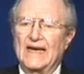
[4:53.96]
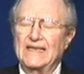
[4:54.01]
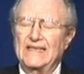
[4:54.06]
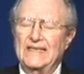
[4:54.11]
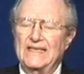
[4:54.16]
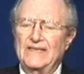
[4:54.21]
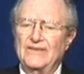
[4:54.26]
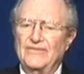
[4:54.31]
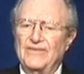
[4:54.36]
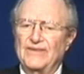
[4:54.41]

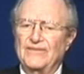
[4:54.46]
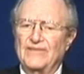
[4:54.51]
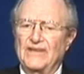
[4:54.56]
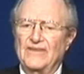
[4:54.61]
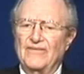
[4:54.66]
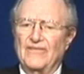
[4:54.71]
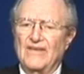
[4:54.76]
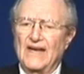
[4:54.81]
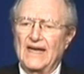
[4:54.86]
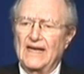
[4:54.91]

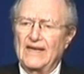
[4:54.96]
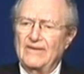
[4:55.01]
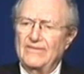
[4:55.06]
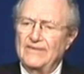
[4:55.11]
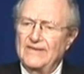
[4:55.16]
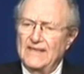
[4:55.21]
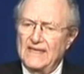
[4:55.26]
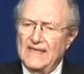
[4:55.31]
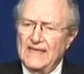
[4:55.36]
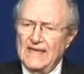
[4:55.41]
1955.
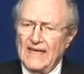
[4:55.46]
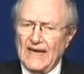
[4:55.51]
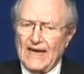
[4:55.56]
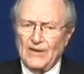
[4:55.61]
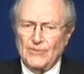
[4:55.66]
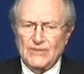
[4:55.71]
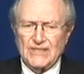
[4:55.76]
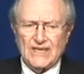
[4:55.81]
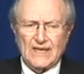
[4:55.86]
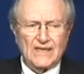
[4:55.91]
I
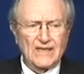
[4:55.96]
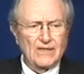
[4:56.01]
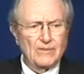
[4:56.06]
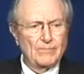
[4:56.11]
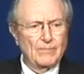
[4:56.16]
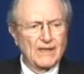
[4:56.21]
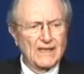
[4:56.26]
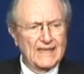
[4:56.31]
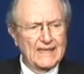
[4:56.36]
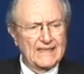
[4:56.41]
was
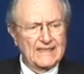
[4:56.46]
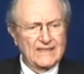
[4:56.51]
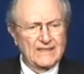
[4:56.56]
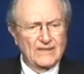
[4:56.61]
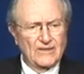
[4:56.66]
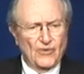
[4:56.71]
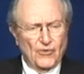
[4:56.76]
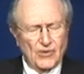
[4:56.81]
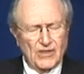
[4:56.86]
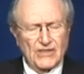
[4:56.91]
hired by
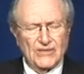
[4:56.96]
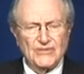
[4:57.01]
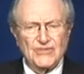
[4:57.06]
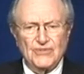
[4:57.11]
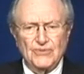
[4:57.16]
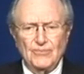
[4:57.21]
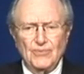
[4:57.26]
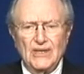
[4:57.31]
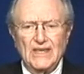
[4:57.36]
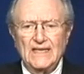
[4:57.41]
Gordon
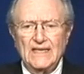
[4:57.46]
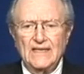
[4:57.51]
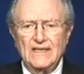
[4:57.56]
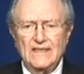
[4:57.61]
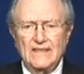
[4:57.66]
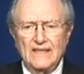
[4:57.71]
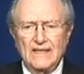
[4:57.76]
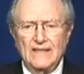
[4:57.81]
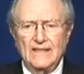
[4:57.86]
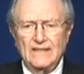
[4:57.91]
Zubrod,
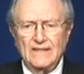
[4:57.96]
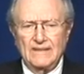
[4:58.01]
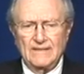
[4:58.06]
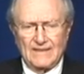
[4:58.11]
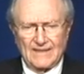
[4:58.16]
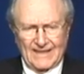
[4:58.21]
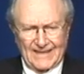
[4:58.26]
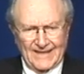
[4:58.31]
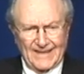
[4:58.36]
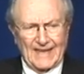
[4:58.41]

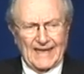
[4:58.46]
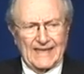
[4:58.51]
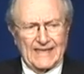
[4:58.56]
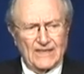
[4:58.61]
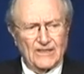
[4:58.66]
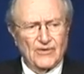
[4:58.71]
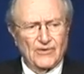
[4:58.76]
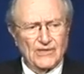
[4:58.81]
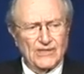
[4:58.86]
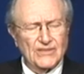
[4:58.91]
the
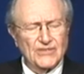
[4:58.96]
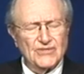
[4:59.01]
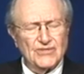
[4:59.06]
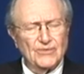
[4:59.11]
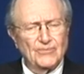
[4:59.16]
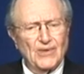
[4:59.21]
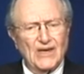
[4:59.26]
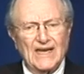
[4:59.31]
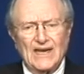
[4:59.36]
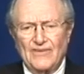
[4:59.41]
late Gordon
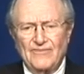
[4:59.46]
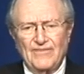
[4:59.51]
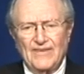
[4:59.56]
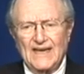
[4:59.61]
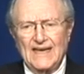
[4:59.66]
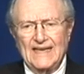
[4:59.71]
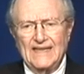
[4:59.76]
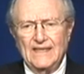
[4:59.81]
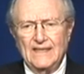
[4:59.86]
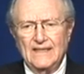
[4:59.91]
Zubrod, a
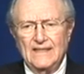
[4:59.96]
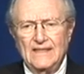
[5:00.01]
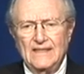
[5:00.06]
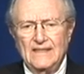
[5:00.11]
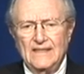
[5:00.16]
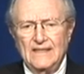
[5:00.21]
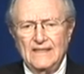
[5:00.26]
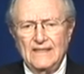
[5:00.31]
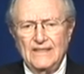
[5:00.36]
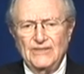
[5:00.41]
fine
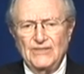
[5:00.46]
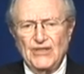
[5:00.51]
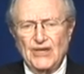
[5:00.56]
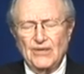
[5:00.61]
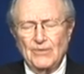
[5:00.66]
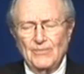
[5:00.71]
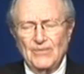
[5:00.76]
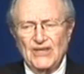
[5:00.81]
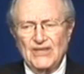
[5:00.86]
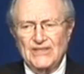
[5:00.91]

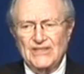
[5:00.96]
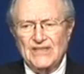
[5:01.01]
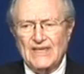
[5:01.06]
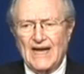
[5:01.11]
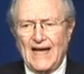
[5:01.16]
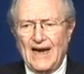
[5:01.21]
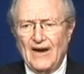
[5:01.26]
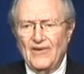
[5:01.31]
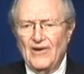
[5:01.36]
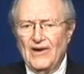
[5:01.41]
gentleman and a
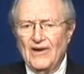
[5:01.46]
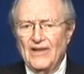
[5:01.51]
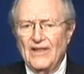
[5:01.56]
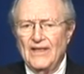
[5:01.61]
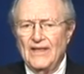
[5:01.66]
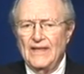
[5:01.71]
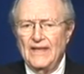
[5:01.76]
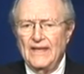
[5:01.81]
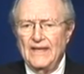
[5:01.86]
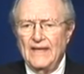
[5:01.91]
scholar.
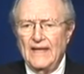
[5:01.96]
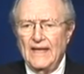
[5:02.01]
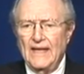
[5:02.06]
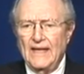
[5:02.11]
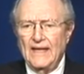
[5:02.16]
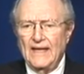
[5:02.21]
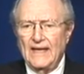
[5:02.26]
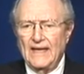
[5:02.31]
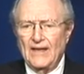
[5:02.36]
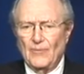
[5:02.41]

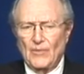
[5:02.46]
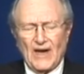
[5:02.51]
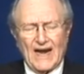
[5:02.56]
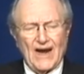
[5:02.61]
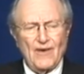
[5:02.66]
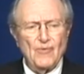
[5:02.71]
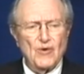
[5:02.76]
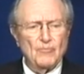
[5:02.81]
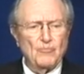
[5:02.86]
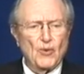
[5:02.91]
And when I
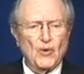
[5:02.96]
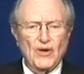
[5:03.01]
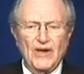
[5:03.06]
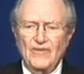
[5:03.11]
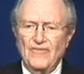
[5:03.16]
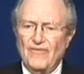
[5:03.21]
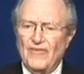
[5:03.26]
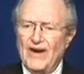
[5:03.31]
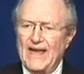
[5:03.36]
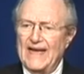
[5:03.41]

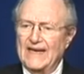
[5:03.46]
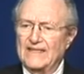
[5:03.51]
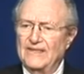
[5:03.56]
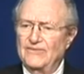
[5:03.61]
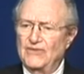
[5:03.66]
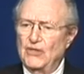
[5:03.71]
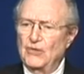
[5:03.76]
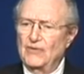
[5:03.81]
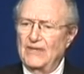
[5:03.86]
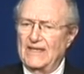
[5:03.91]
reported for
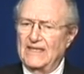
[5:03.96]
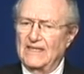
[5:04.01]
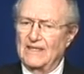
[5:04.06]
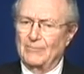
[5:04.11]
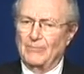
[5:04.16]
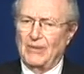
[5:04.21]
active duty in the